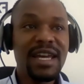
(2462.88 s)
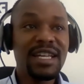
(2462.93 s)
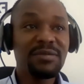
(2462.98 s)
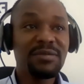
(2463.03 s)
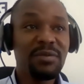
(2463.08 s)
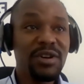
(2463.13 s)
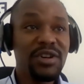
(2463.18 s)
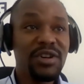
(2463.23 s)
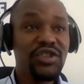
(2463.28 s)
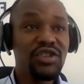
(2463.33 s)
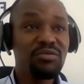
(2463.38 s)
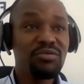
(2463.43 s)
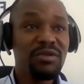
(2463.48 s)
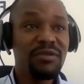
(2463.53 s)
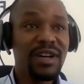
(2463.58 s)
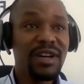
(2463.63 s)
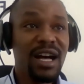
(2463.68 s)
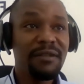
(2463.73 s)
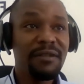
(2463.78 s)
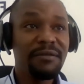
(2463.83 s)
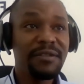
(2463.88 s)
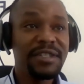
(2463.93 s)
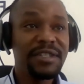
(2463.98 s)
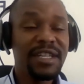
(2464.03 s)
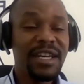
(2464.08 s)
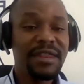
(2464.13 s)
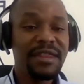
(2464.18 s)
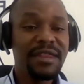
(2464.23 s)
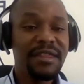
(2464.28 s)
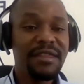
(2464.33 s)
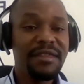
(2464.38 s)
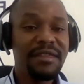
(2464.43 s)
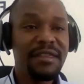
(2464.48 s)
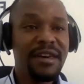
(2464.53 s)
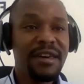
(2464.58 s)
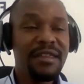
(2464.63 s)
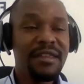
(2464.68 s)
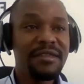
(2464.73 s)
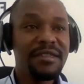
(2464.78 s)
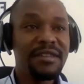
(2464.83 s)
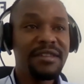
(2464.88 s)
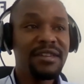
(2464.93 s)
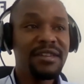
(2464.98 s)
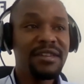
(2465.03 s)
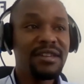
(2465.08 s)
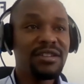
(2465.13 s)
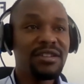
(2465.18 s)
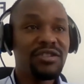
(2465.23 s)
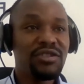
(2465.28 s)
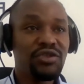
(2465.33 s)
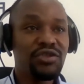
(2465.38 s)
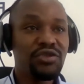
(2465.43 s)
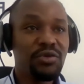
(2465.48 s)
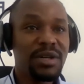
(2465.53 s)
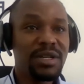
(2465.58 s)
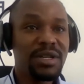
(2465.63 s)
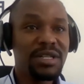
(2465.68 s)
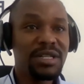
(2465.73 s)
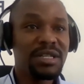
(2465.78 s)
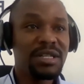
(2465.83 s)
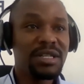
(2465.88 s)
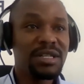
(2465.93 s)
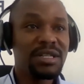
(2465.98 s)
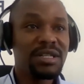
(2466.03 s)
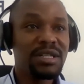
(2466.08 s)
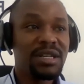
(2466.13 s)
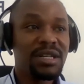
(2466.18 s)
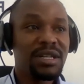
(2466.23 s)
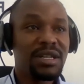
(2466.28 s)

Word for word: exponential moving average, and the and the 20